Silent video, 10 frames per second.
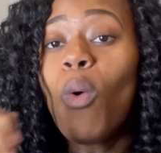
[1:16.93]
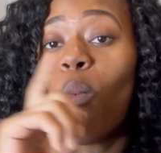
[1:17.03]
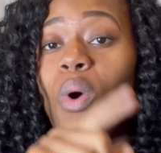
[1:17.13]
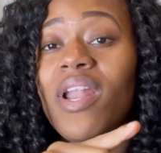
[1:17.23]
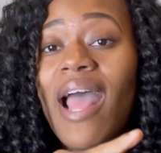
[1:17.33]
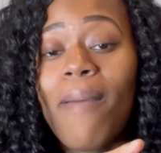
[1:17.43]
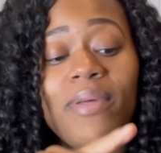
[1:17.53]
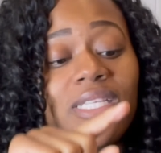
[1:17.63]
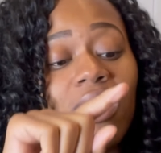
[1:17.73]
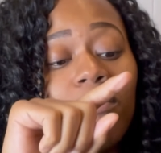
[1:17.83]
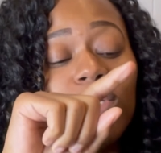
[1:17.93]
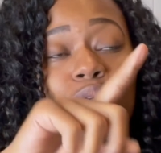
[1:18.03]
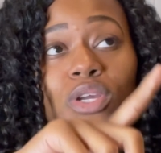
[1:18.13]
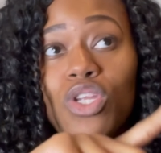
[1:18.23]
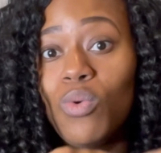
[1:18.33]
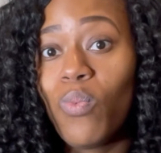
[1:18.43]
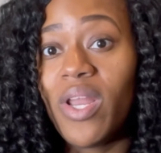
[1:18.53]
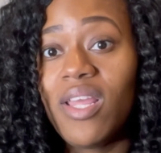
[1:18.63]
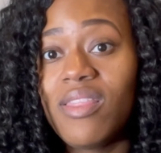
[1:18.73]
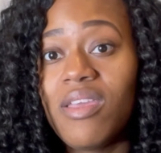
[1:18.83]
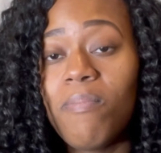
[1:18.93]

what happens in between you winning the